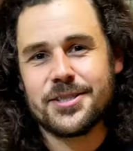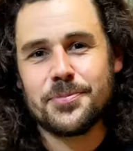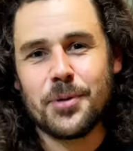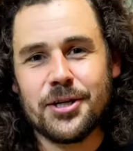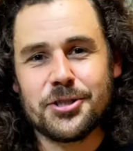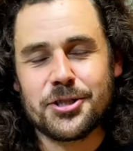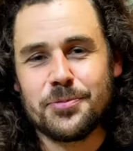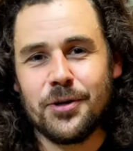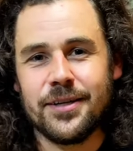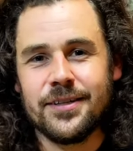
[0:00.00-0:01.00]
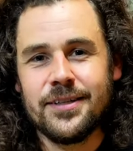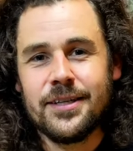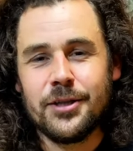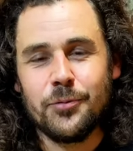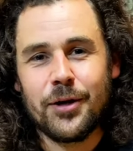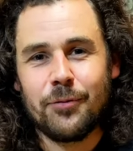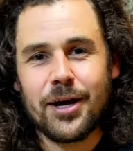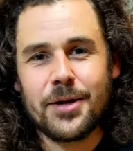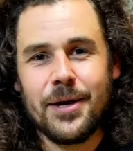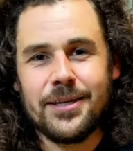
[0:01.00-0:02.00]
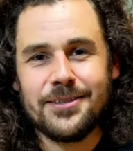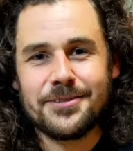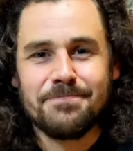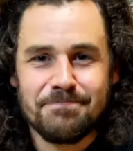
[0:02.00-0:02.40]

to purchase one that we recommend.